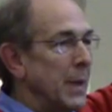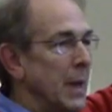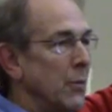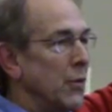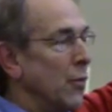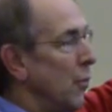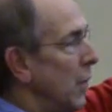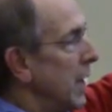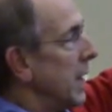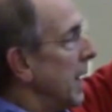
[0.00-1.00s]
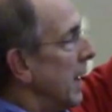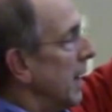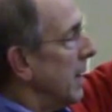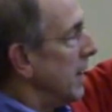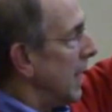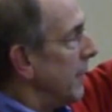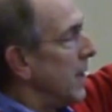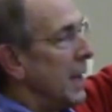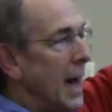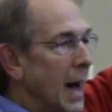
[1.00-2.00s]
that was one
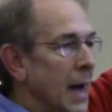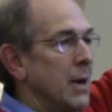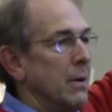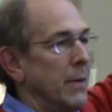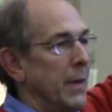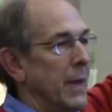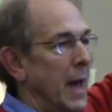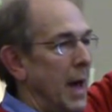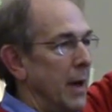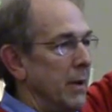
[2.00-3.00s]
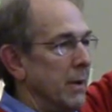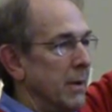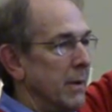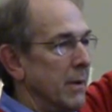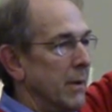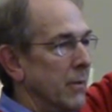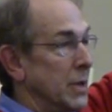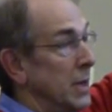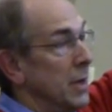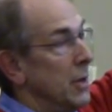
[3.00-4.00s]
level higher than that, which
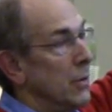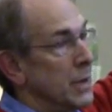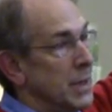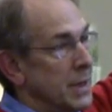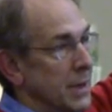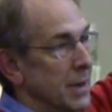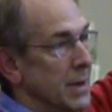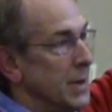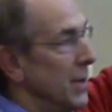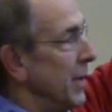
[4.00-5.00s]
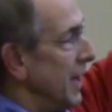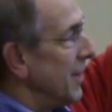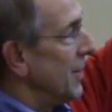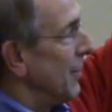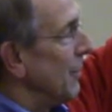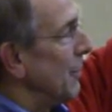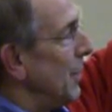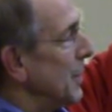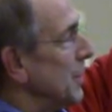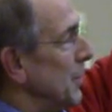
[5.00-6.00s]
I didn't know existed until then, to
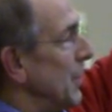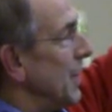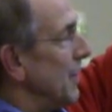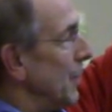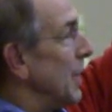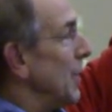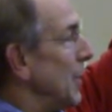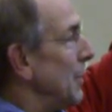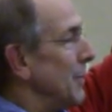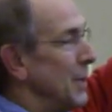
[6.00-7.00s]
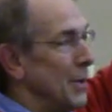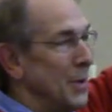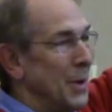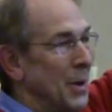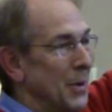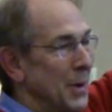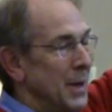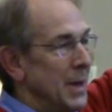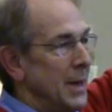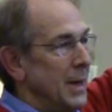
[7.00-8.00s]
Kwong's point of we don't know what we don't know.
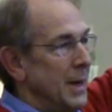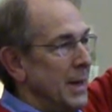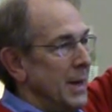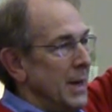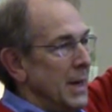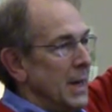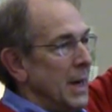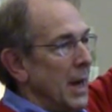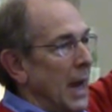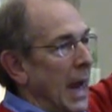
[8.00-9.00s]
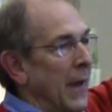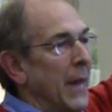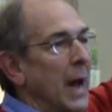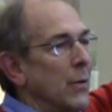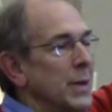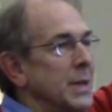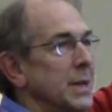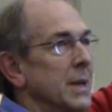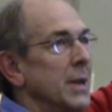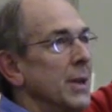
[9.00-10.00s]
And that
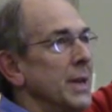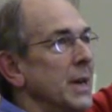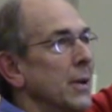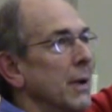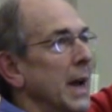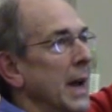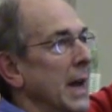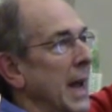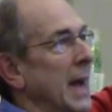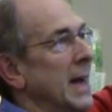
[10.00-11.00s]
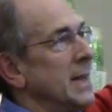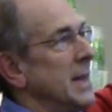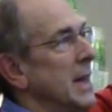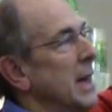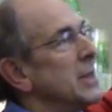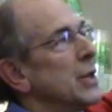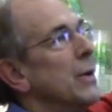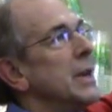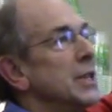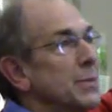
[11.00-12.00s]
was leader as, so
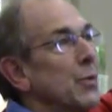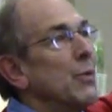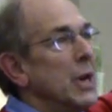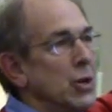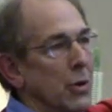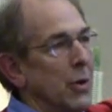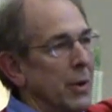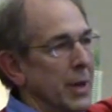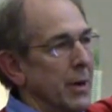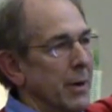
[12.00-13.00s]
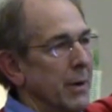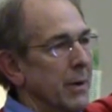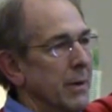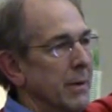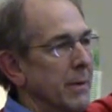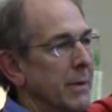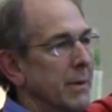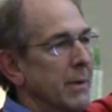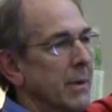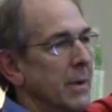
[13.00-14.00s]
inspirational leader.
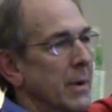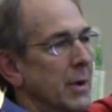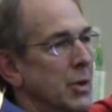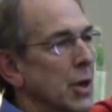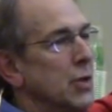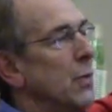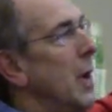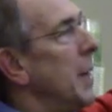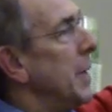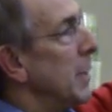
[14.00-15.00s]
Chuck Schwab